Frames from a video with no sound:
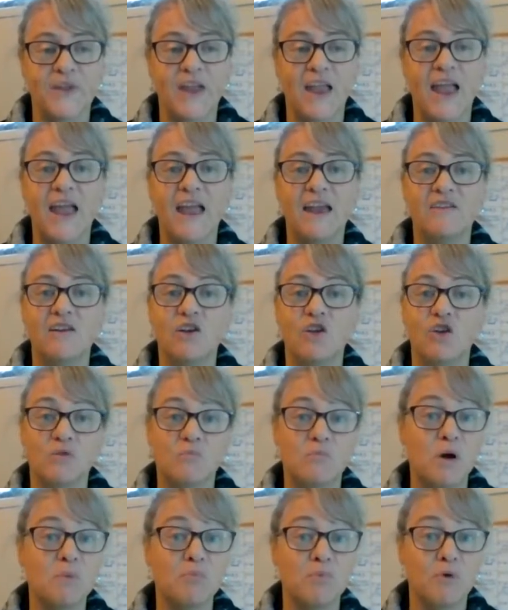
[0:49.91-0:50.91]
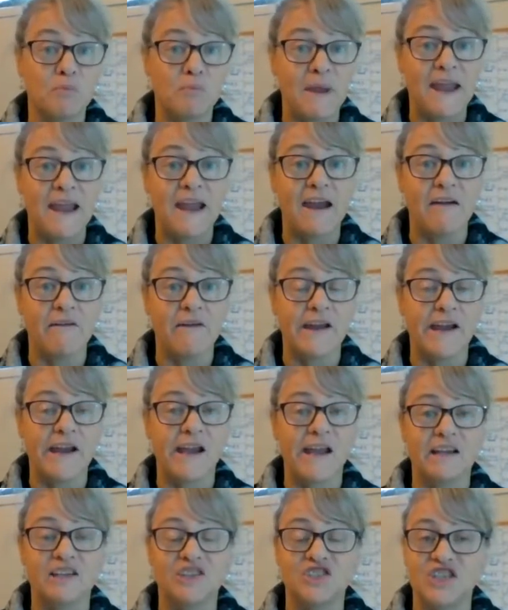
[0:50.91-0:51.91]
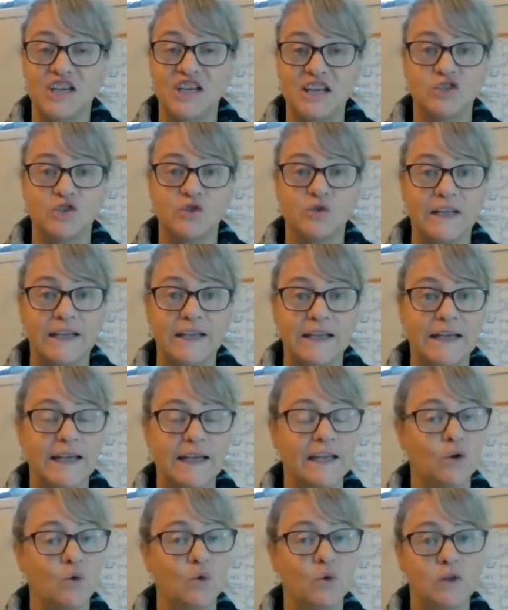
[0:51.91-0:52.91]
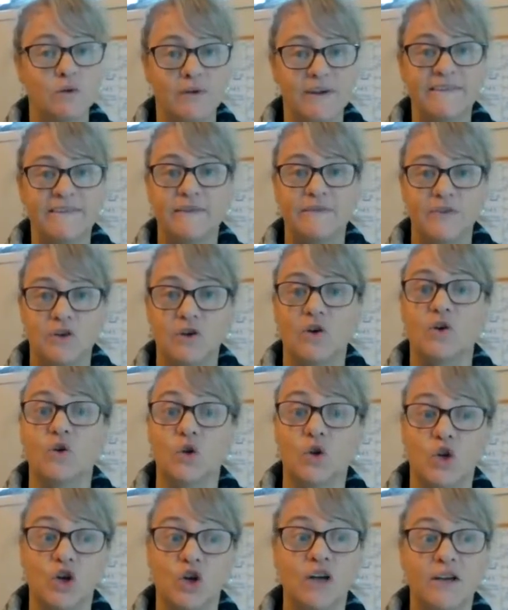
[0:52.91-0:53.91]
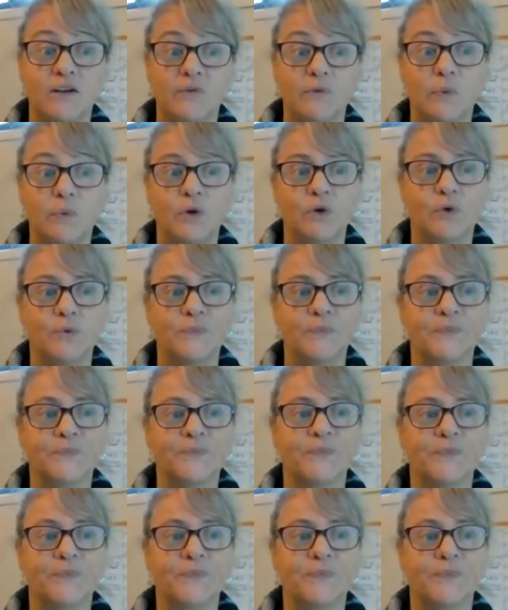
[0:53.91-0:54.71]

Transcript: and a lot of my preparing and scheduling and all the rest of it online as well.